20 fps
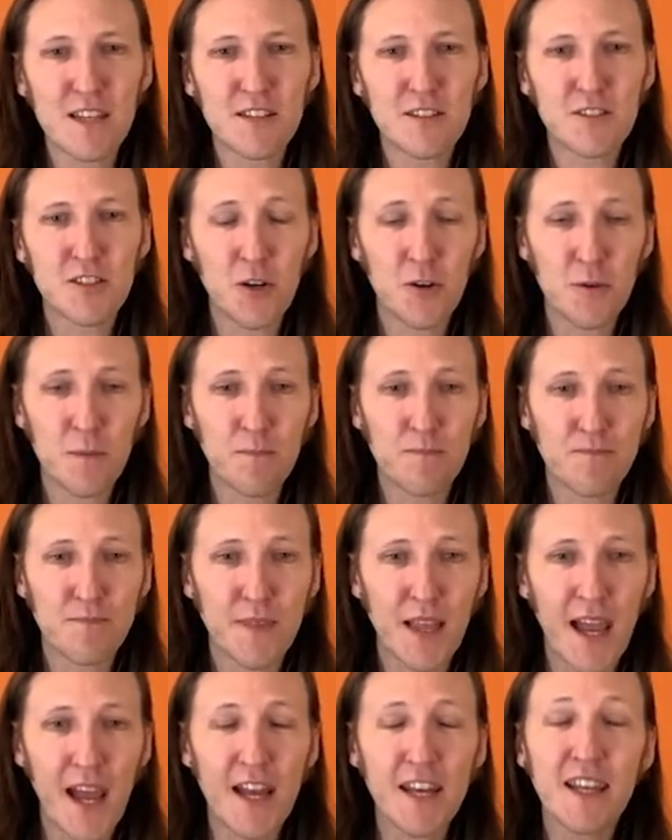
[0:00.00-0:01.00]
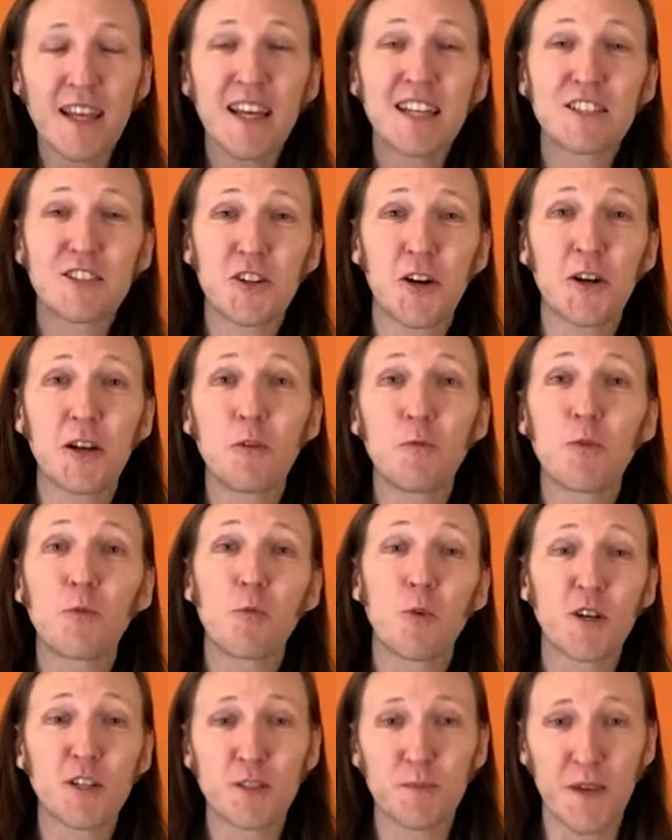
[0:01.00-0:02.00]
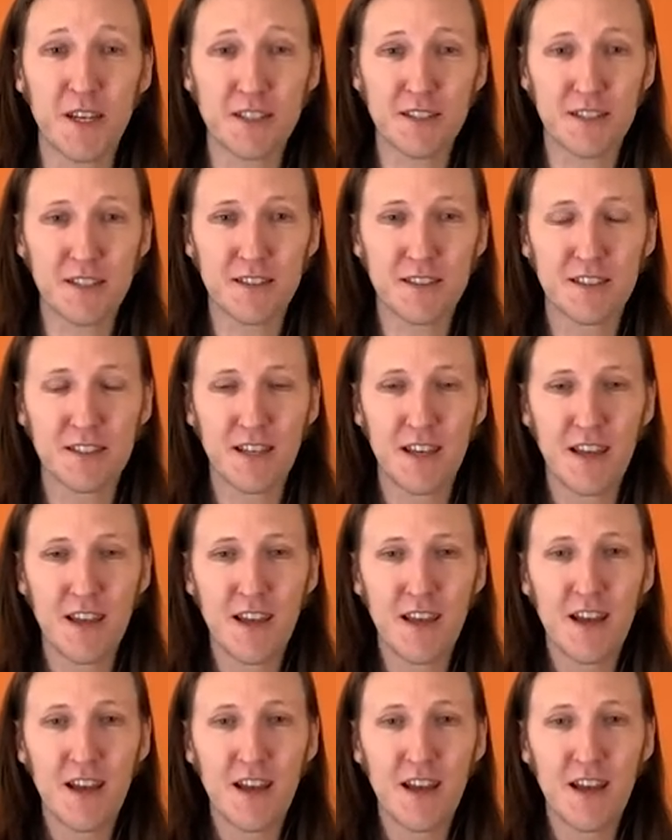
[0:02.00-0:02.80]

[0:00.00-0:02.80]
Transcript: So how do you get started with workspaces?